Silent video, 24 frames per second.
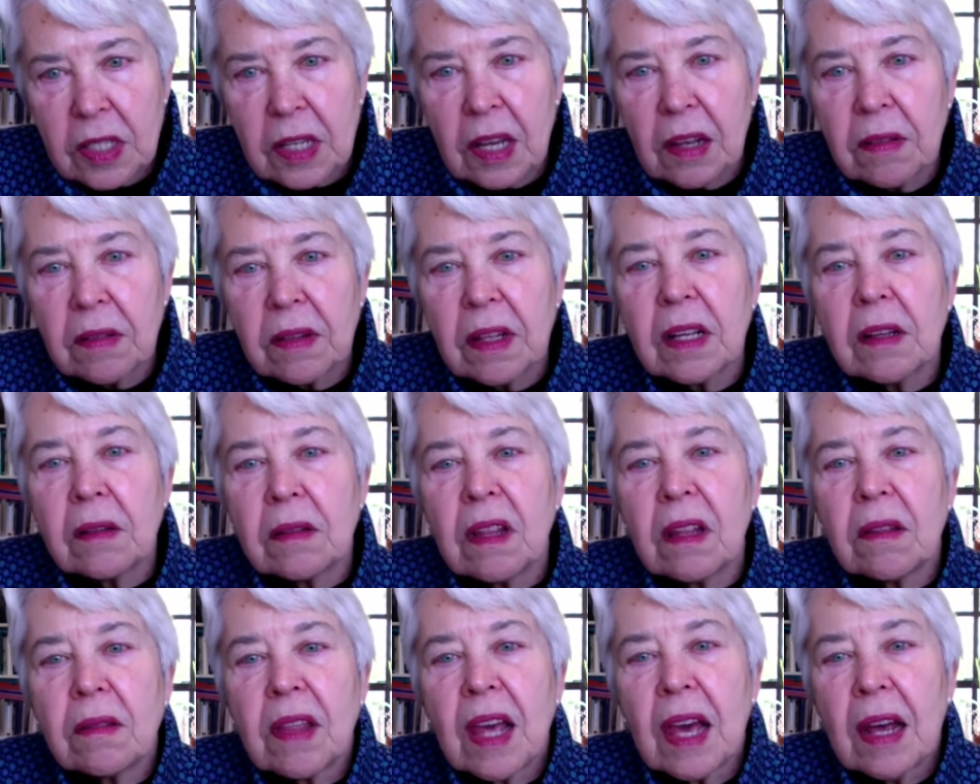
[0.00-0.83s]
I think
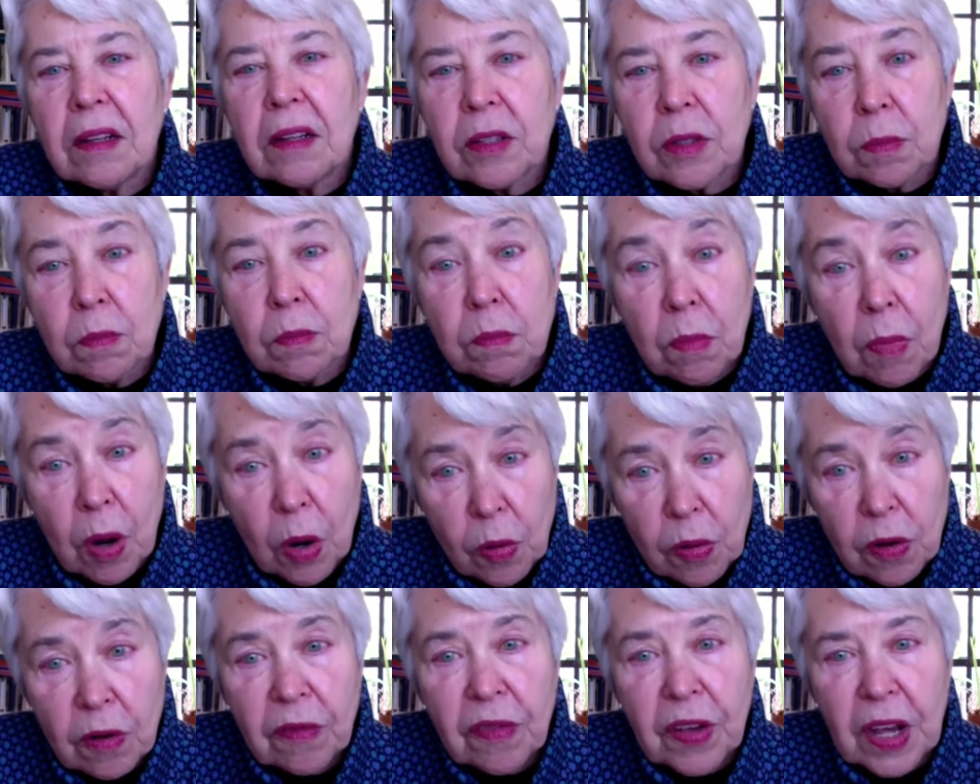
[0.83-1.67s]
that that is
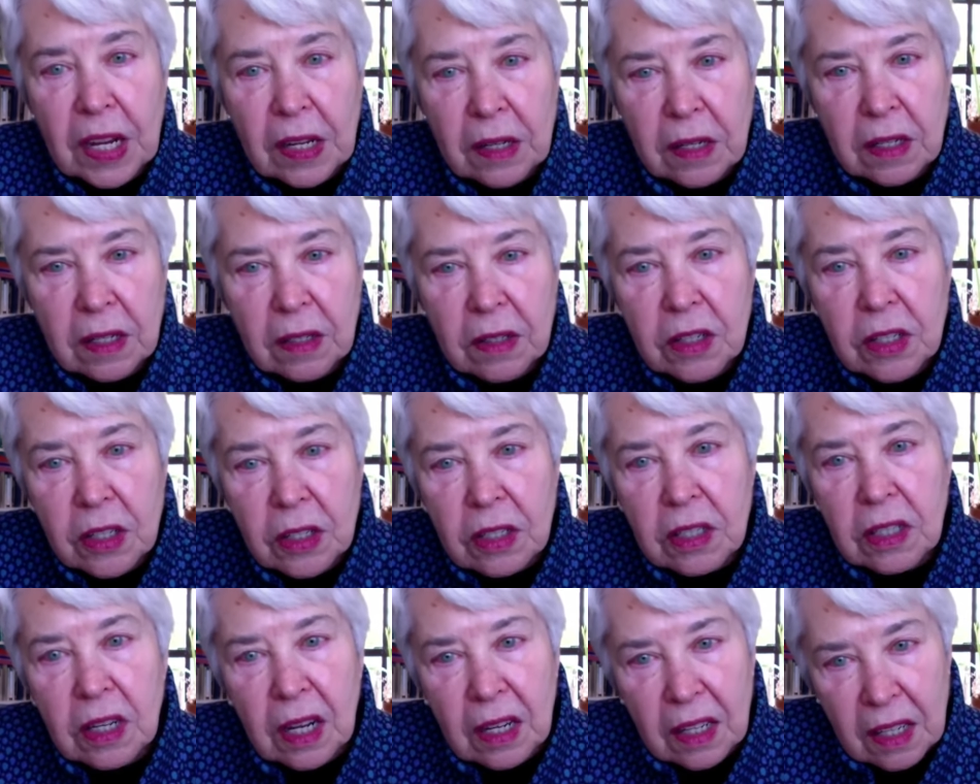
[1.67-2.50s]
motivated
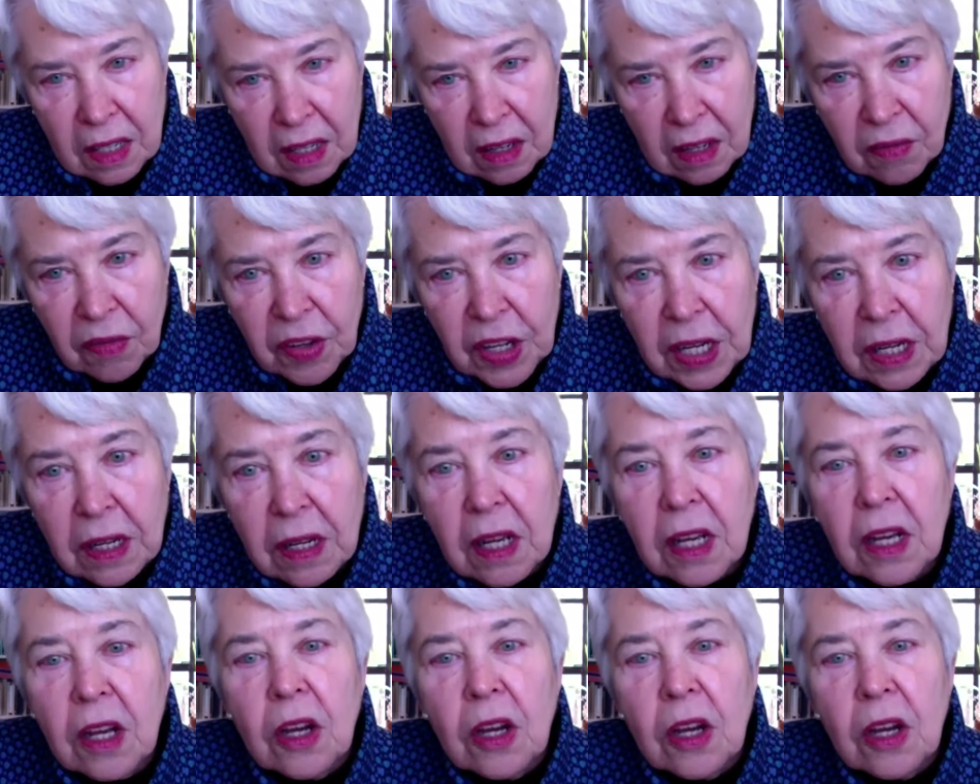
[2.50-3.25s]
giving.